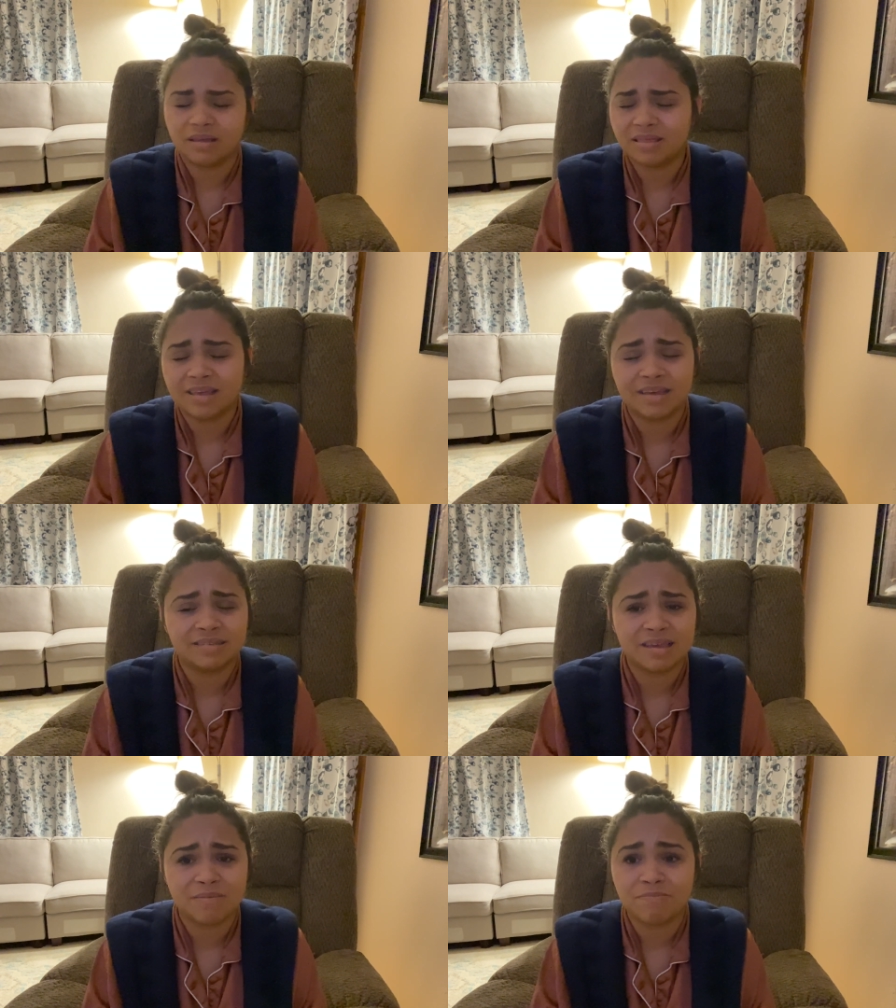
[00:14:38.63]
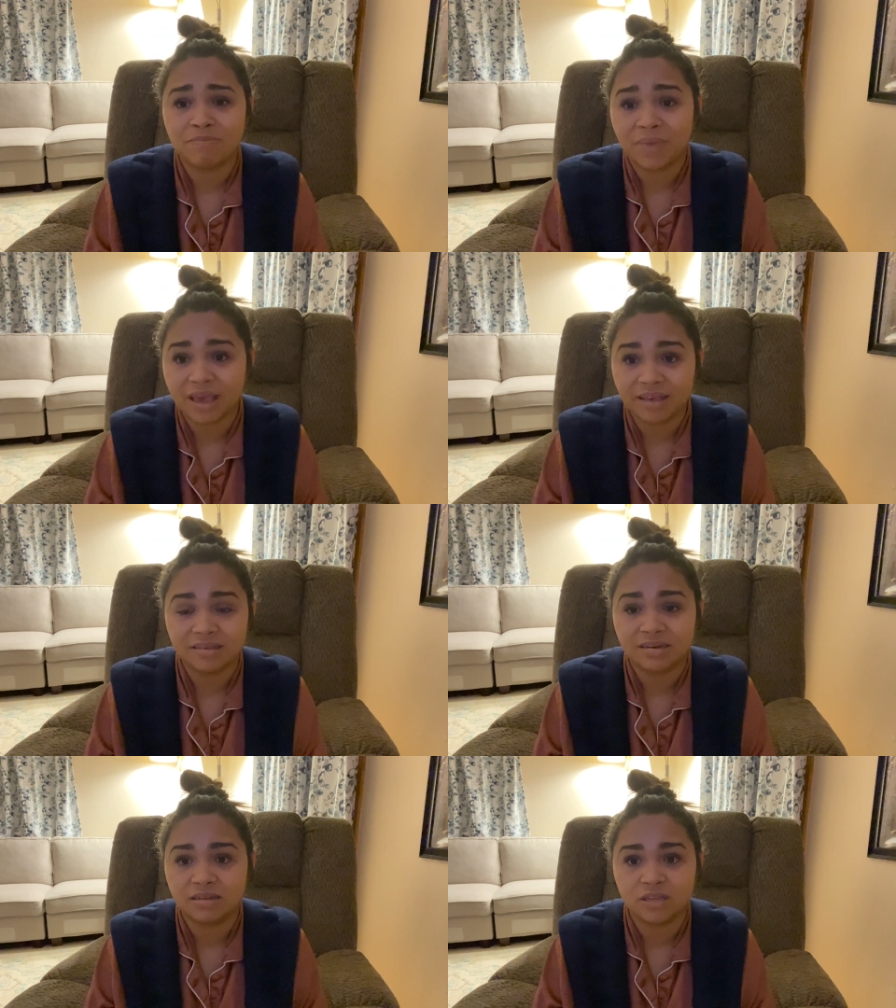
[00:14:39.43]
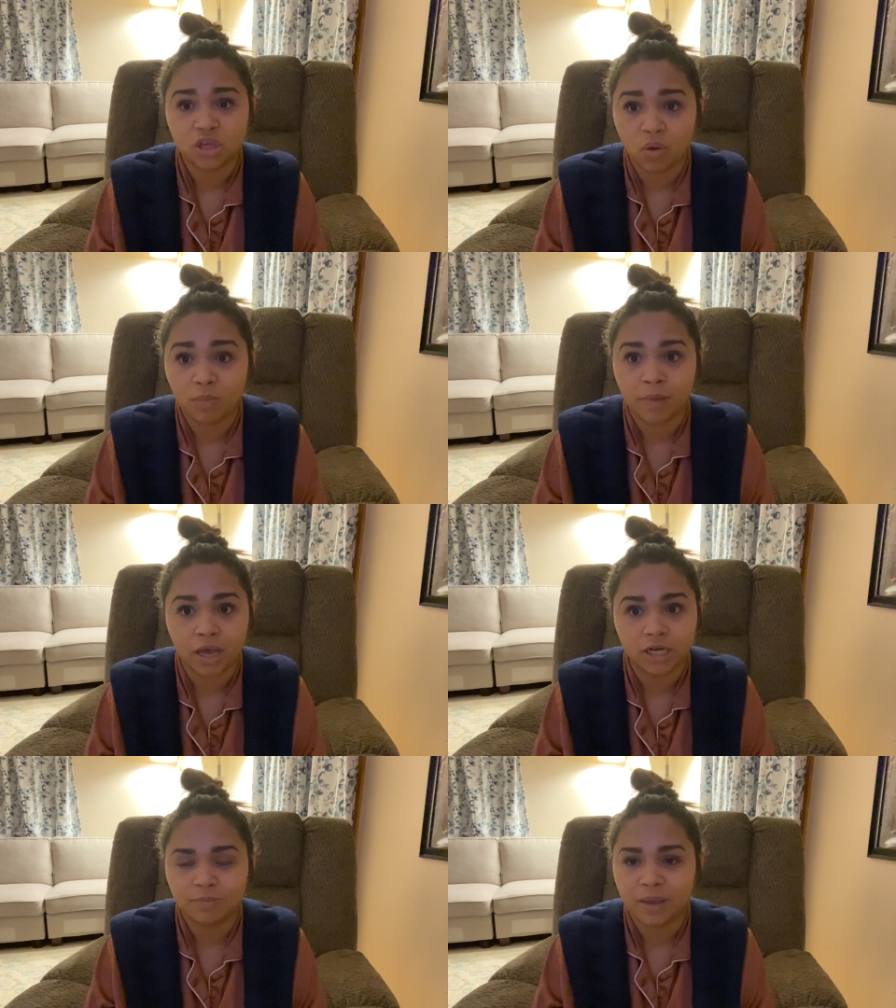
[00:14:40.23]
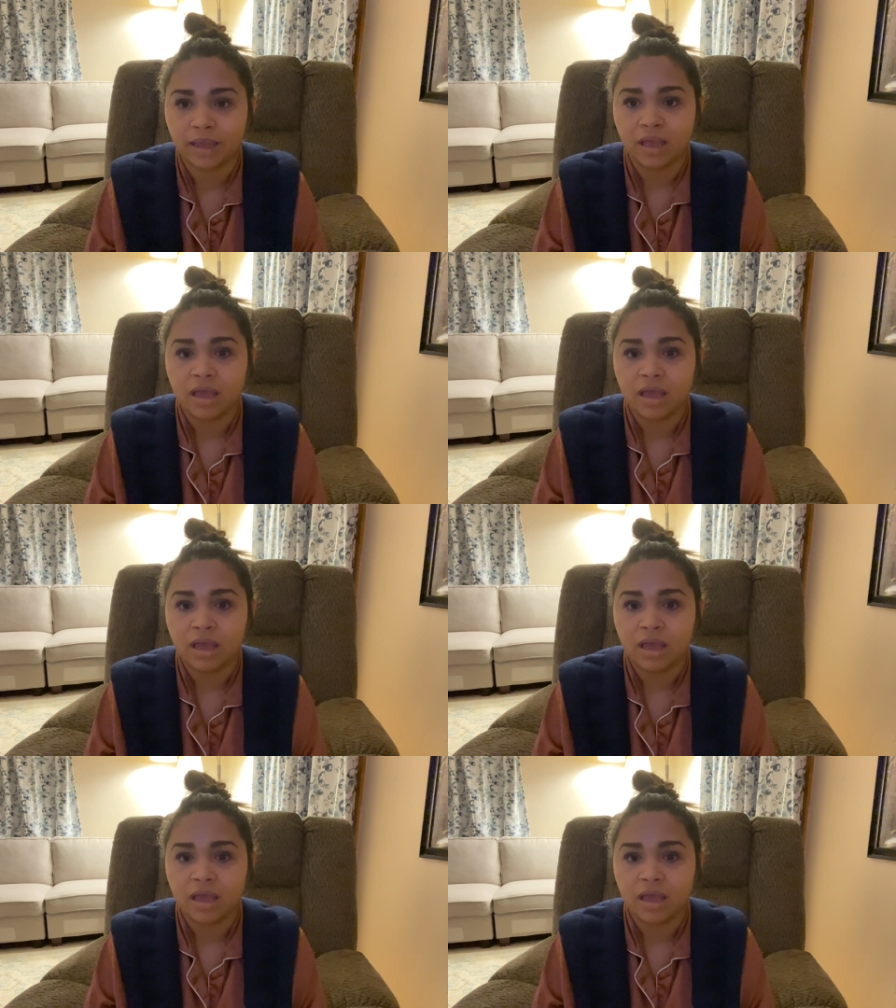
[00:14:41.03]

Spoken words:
things get missed so much by